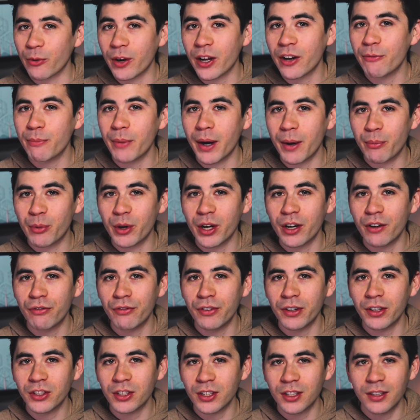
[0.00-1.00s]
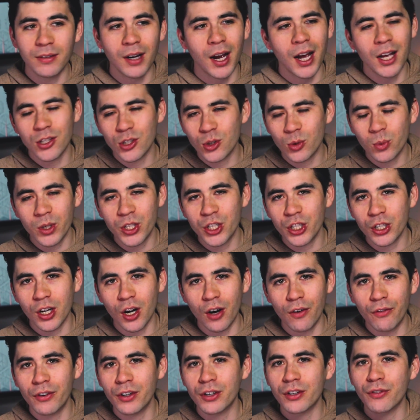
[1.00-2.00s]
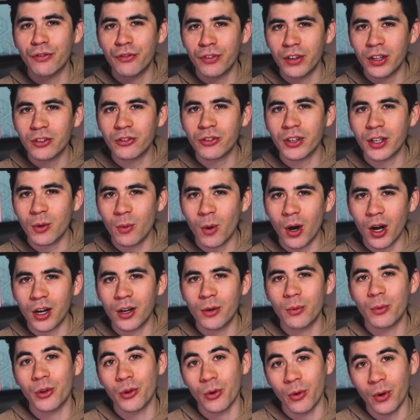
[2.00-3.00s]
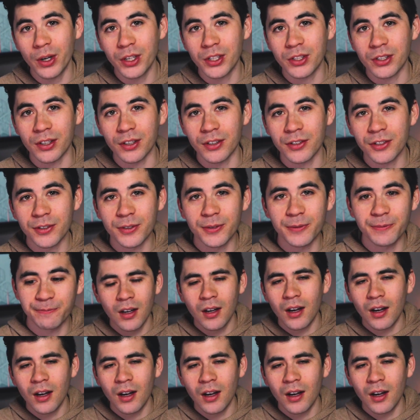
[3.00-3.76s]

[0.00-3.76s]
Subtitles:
rid of my Brita filter and switching over to filtering water with oysters.